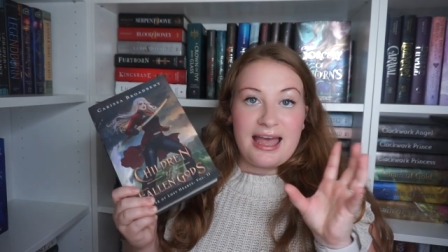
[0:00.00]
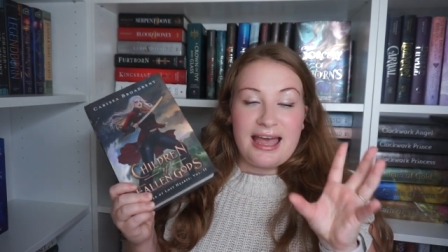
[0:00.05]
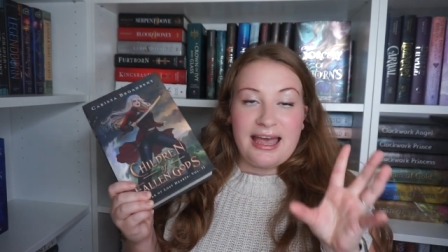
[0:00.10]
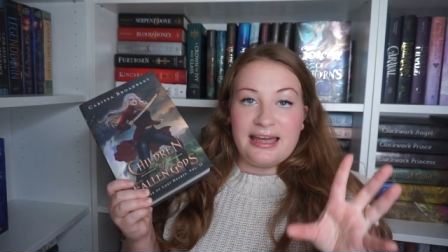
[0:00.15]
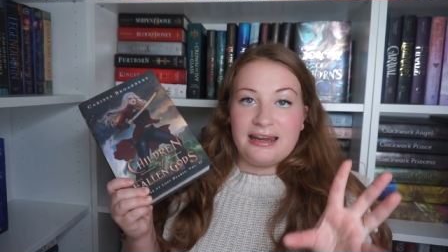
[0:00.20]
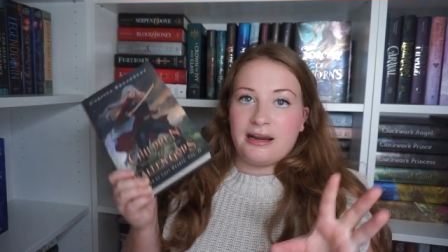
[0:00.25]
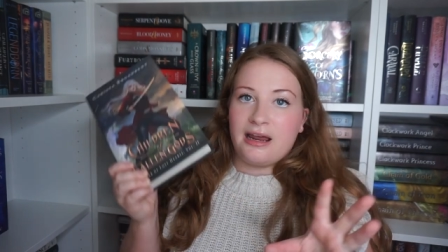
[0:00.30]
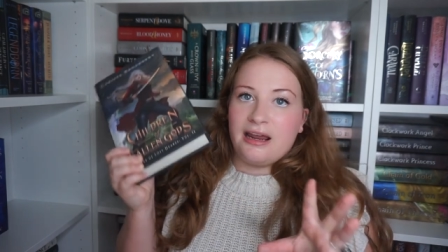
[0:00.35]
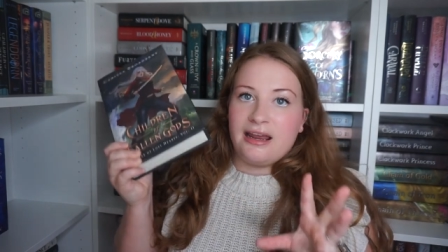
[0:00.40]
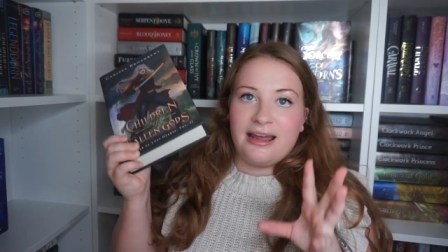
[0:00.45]

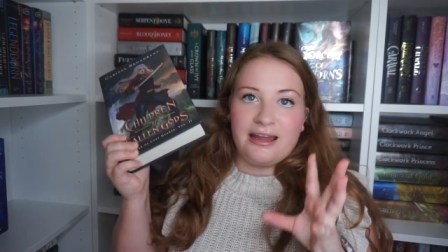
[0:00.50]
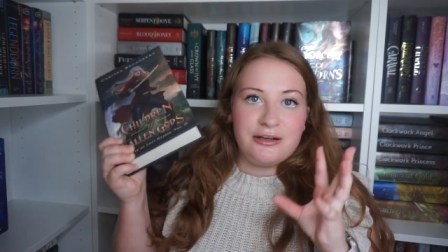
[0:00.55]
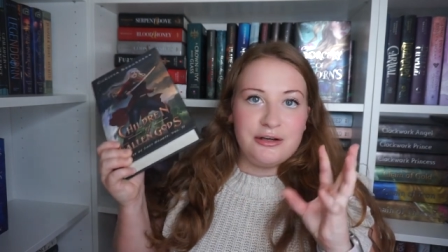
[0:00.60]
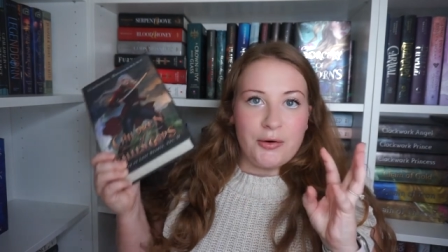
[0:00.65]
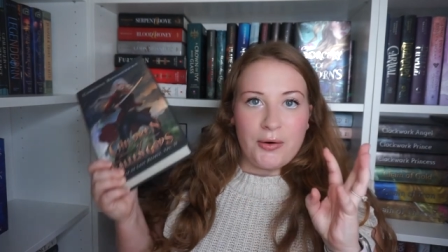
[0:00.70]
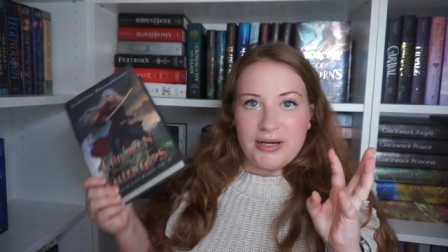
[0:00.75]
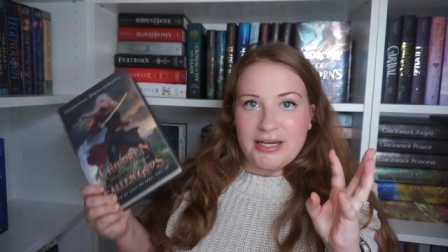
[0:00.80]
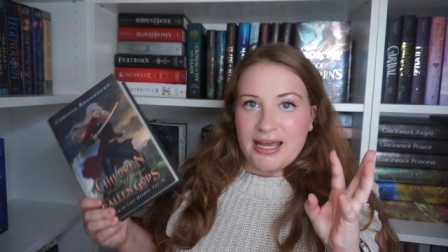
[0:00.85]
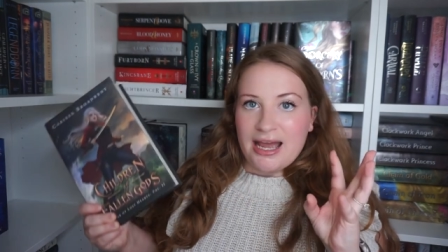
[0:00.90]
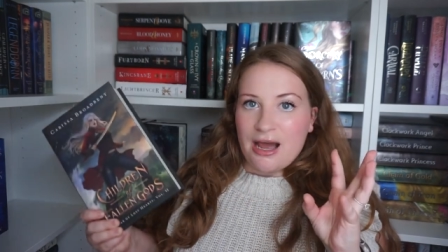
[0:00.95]
and I had
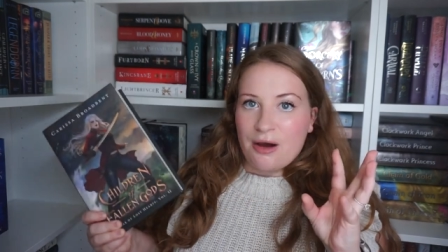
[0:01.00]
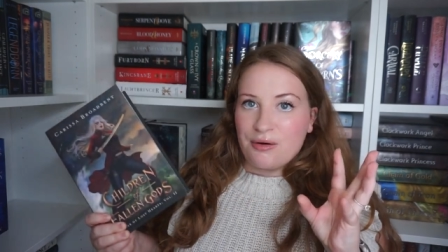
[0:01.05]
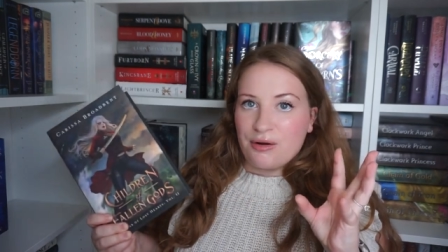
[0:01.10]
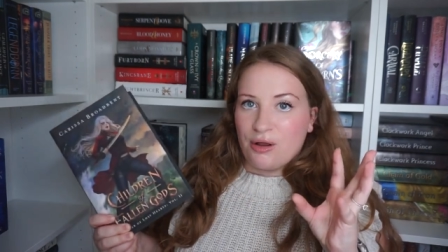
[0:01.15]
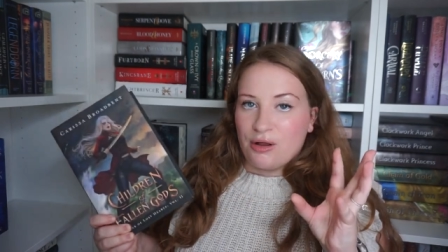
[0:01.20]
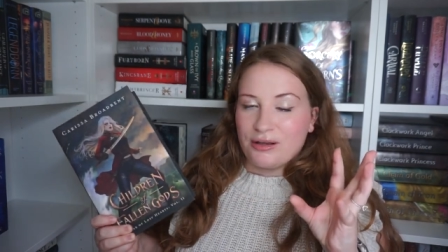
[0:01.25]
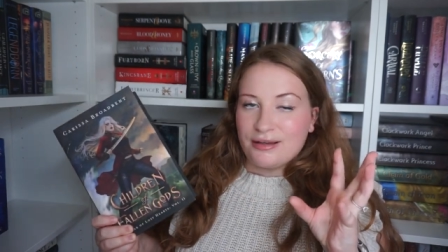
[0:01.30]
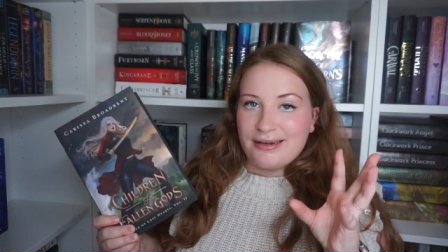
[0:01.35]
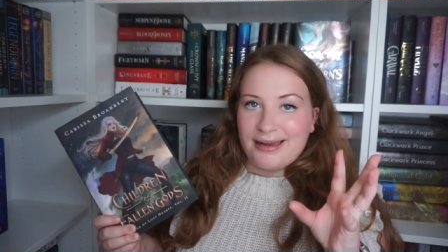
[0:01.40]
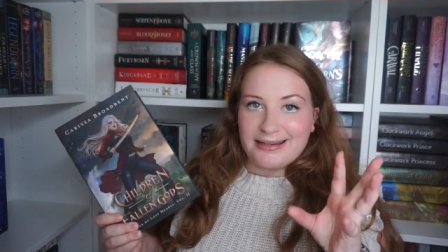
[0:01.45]
no idea how it
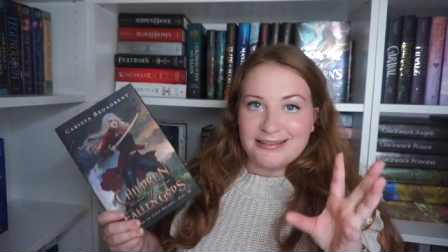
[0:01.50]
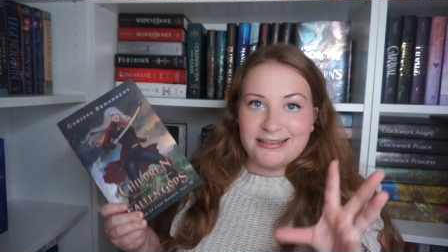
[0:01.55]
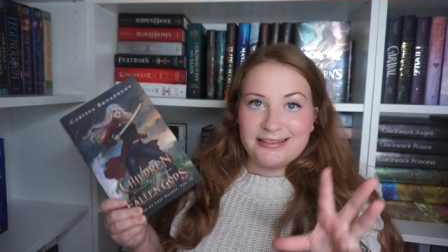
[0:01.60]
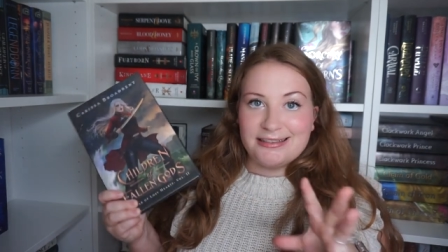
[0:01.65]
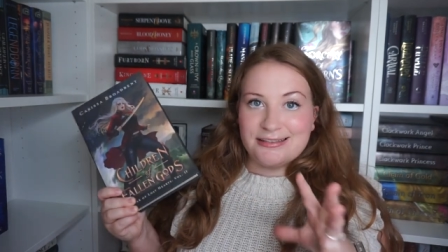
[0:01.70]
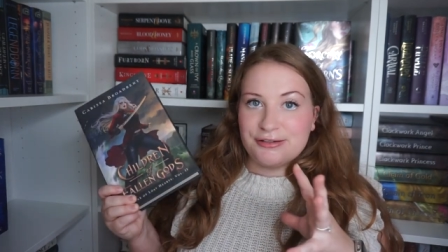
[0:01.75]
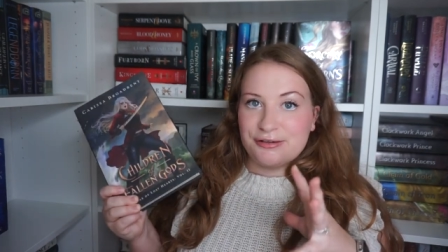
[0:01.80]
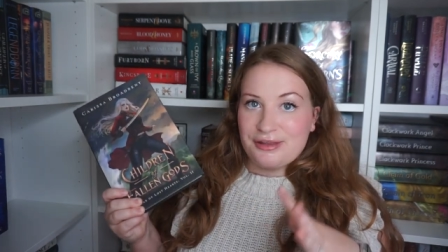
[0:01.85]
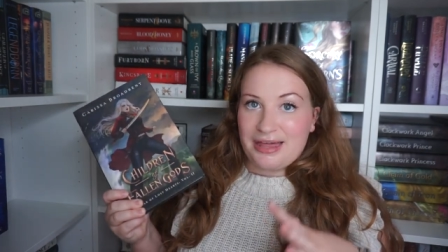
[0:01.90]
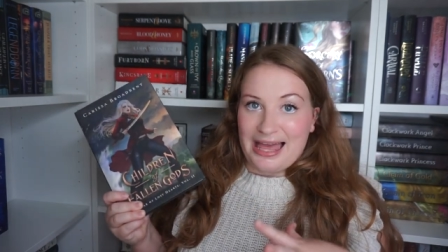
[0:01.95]
all connected
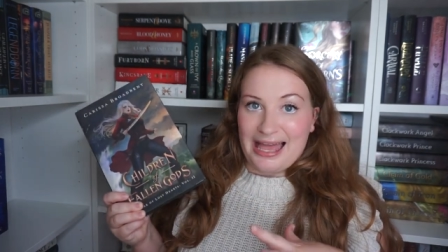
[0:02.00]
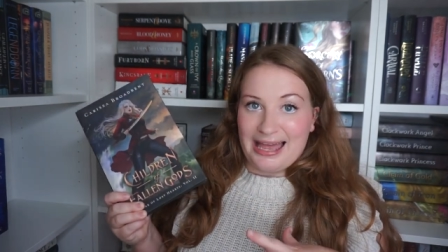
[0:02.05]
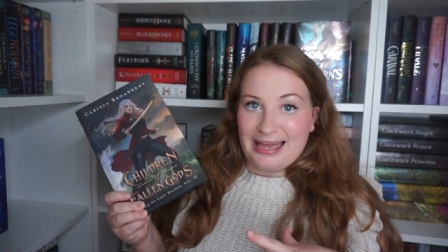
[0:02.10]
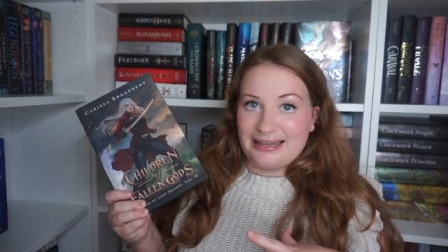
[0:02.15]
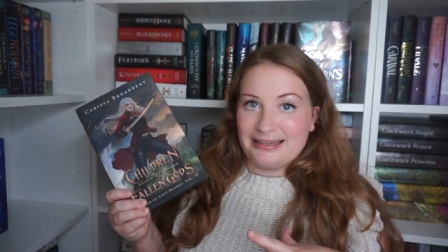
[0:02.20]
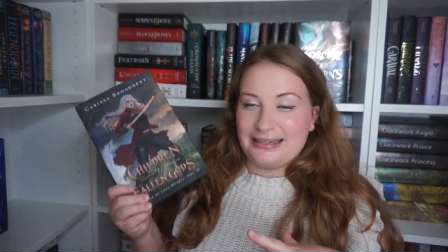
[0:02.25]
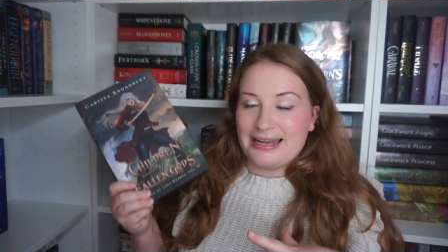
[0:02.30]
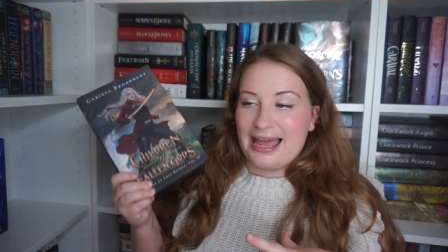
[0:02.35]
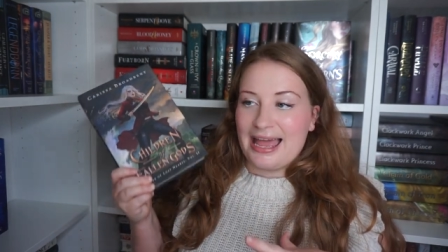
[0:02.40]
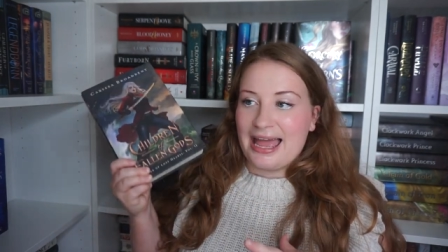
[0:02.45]
until the
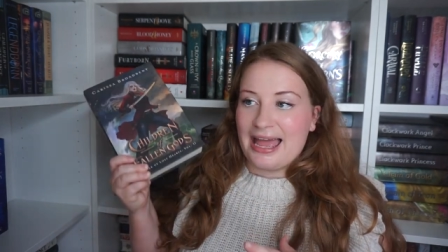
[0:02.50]
end,